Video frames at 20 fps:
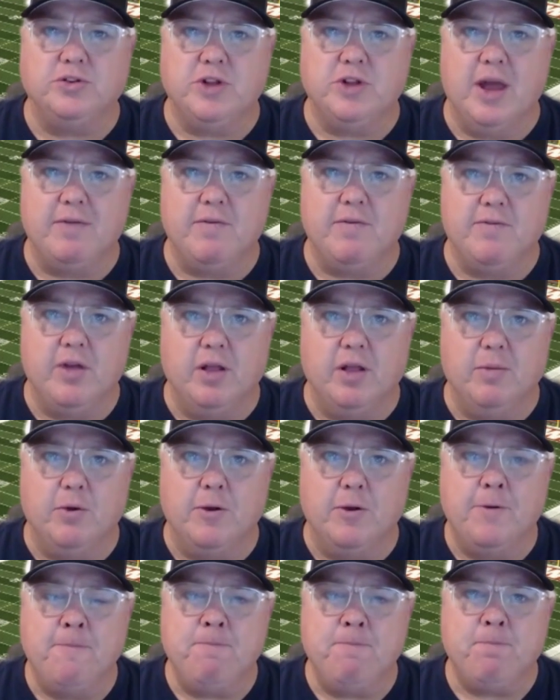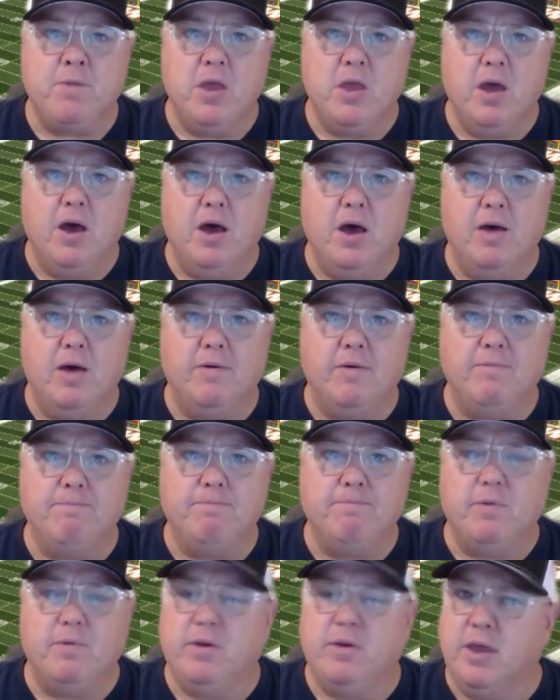that I have available.
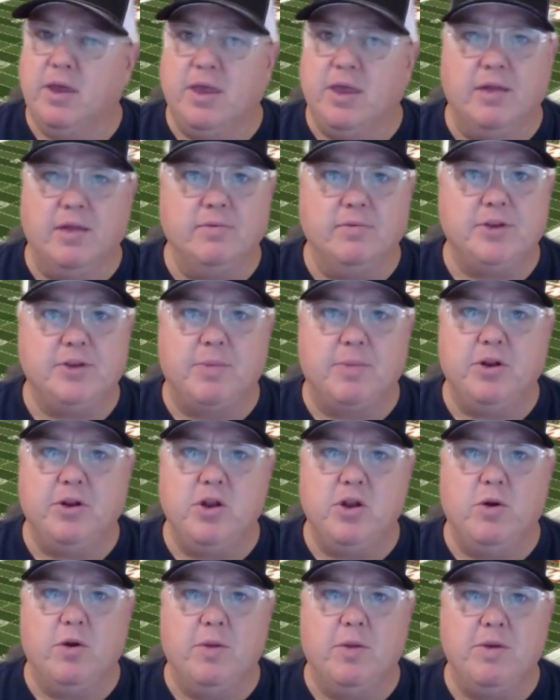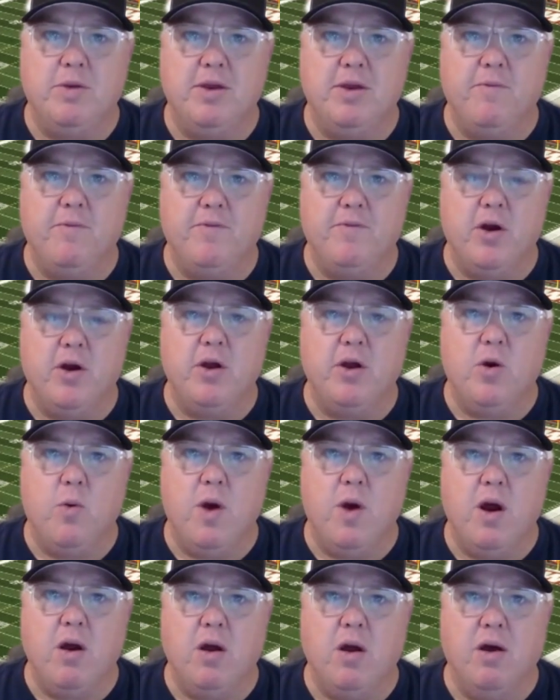Again, something you want to be very
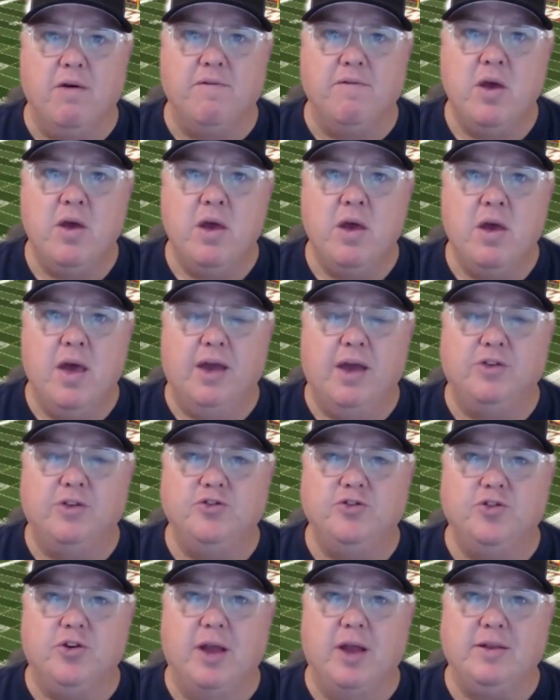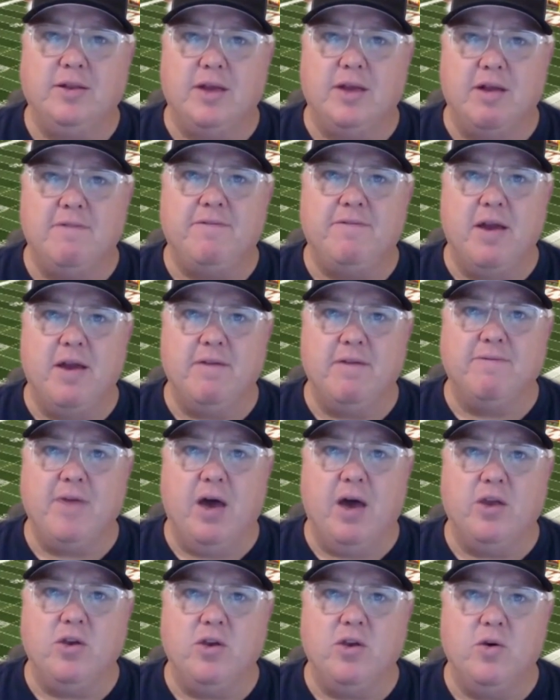aware of as you're identifying
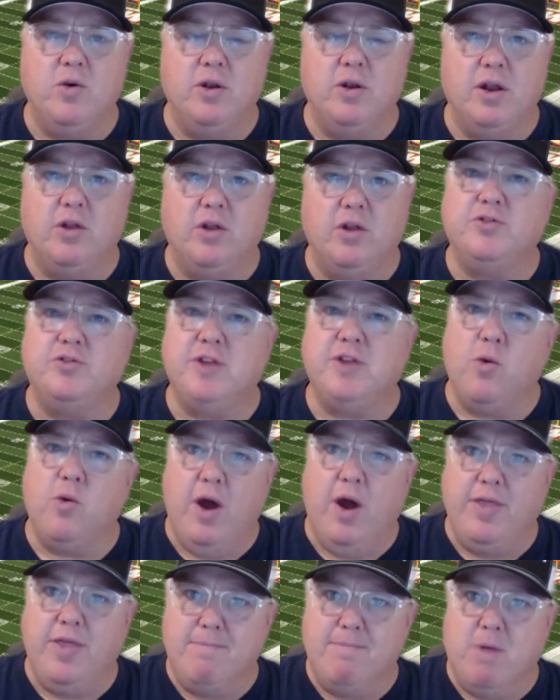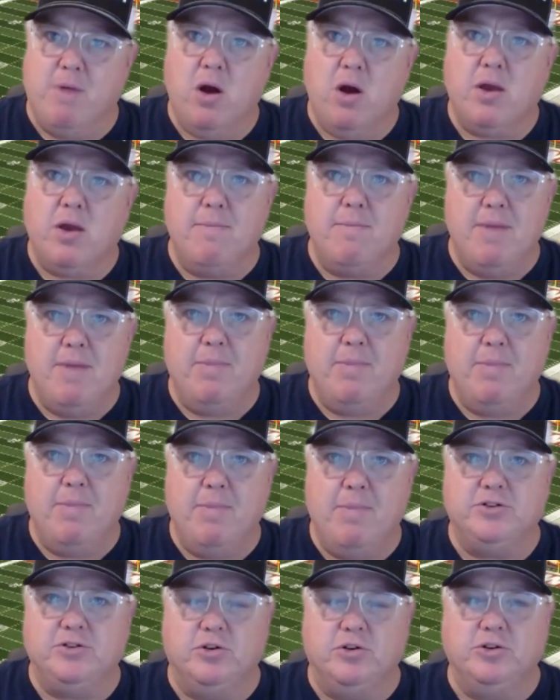value and then understanding why the market may be
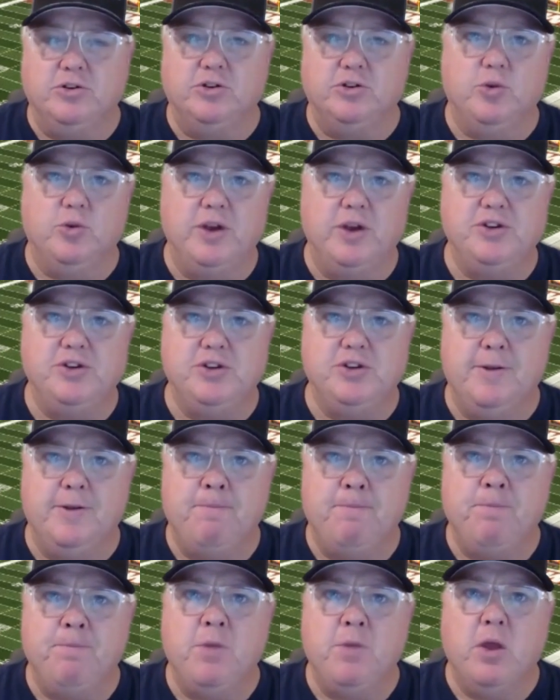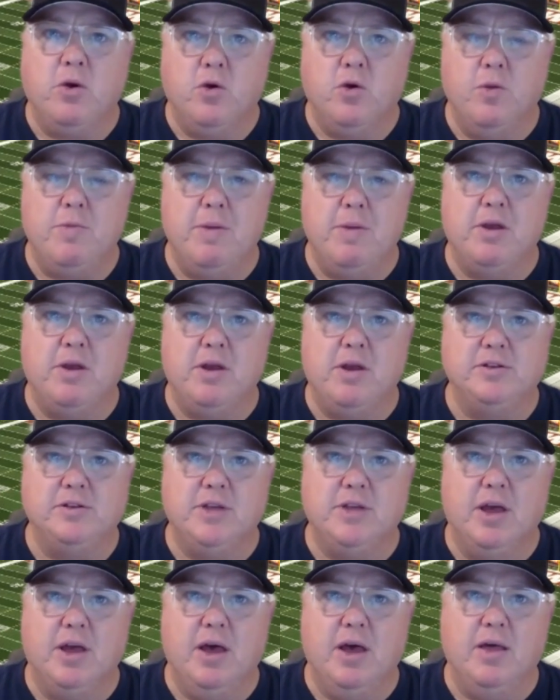in a certain situation. Could be because
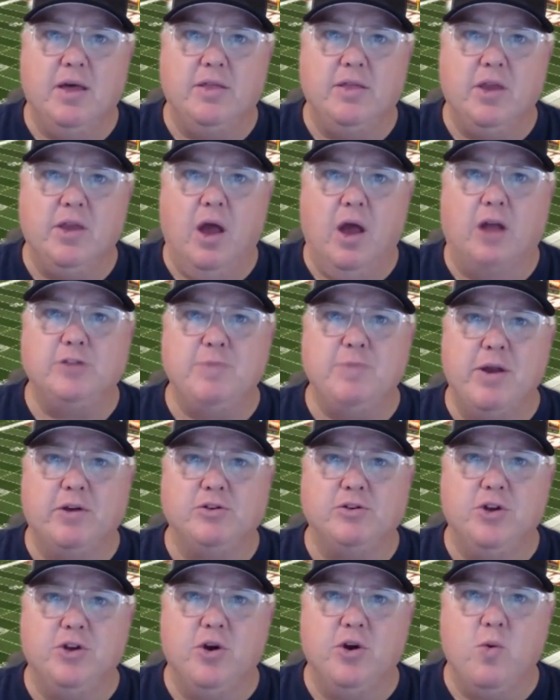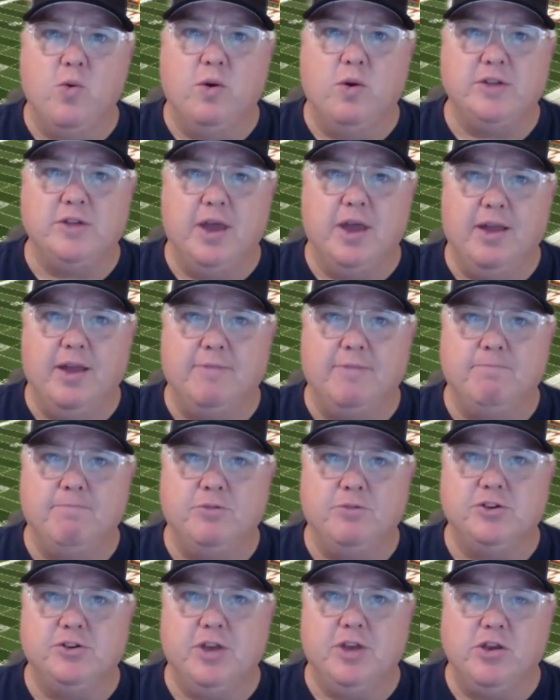the odds makers know what's ahead,
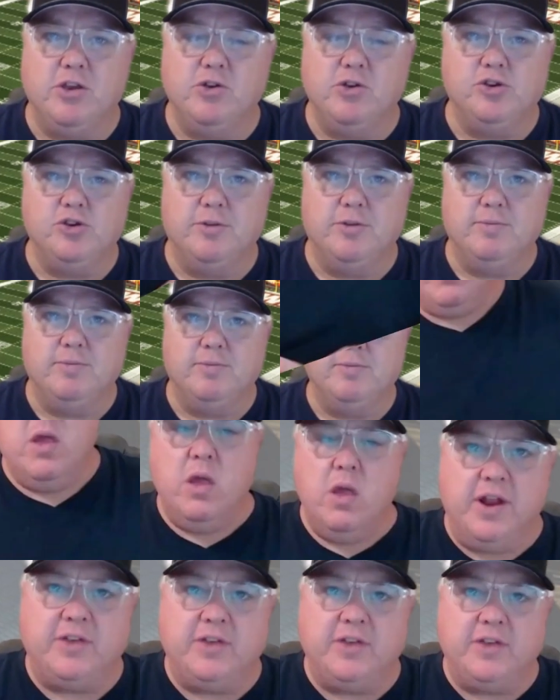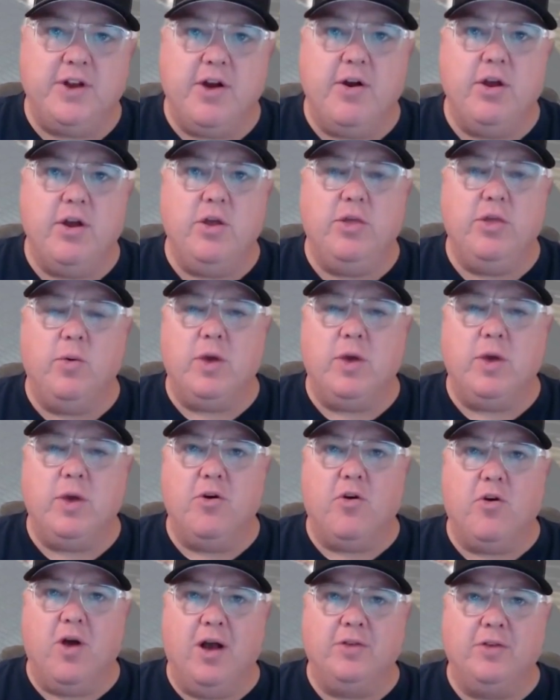just like you should. The next scenario that we come
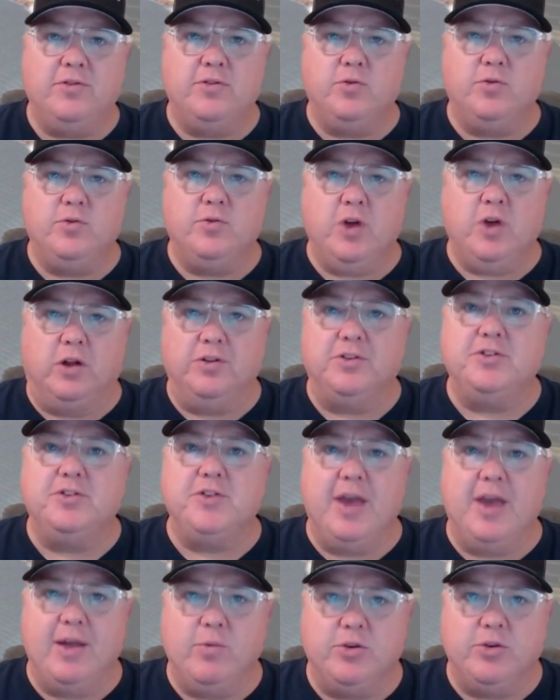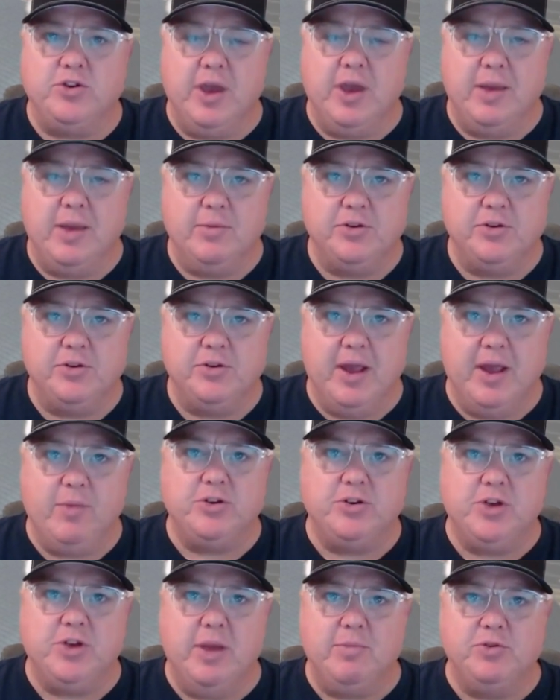across is what's called a sandwich game. A
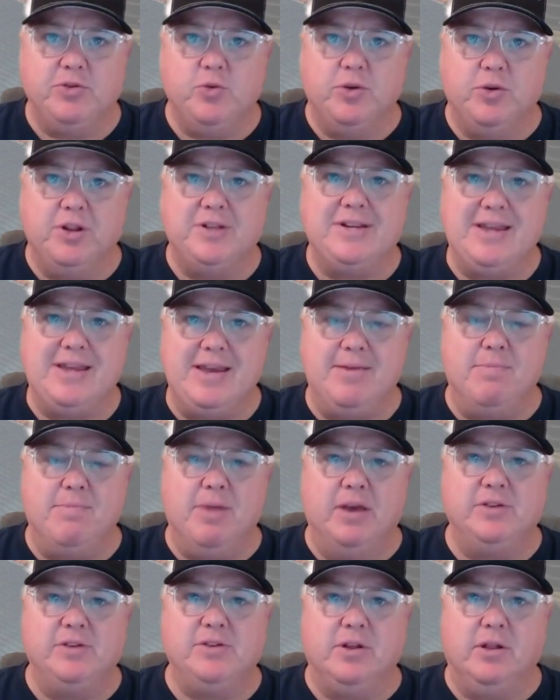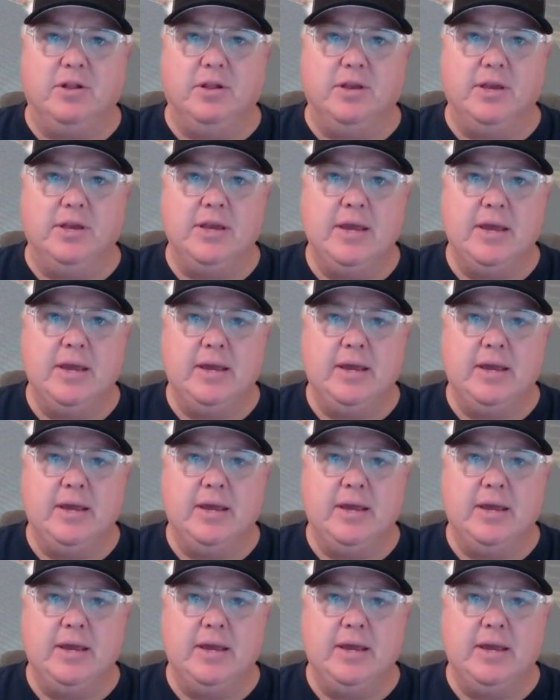sandwich game is when a team basically